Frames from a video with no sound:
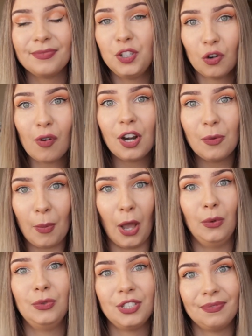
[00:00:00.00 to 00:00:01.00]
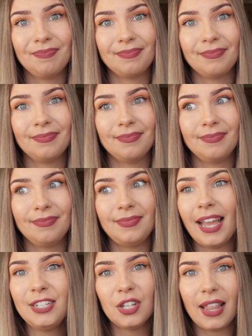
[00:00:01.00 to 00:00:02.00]
you're on a boat.
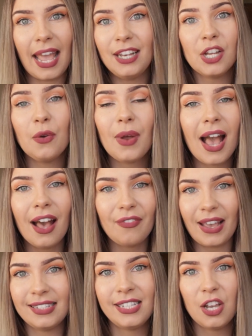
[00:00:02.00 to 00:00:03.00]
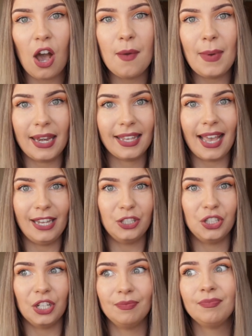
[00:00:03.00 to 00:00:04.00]
They don't have STI
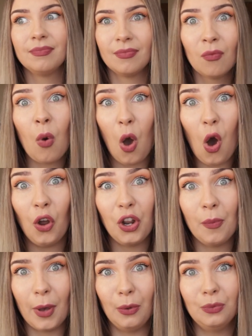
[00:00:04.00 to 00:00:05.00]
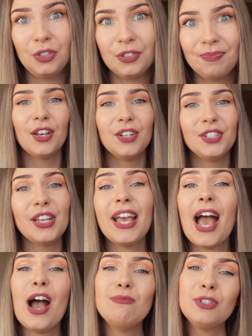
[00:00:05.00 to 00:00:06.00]
medication on a boat. So
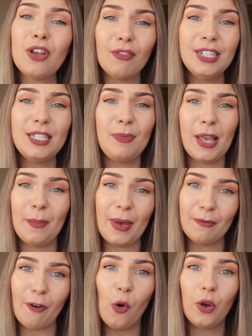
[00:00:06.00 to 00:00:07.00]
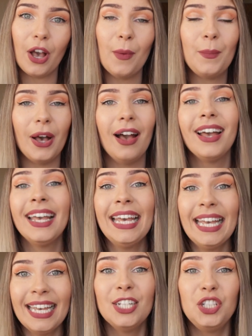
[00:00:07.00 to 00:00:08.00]
yeah, I'm sorry to be a bit vulgar, but
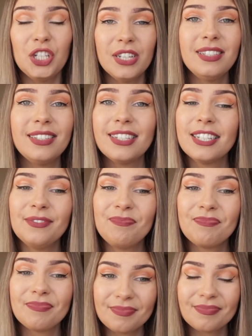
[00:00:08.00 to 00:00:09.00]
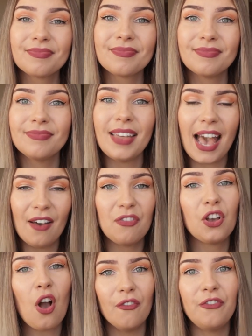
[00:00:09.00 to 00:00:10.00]
just have
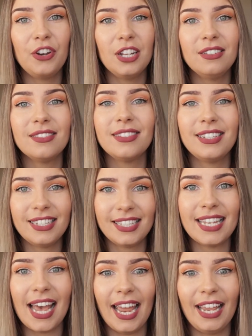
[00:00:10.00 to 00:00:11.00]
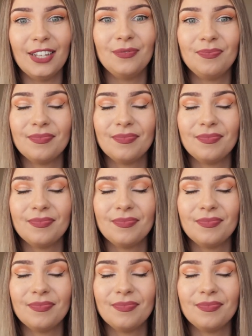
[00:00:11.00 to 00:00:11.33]
the confidence to say,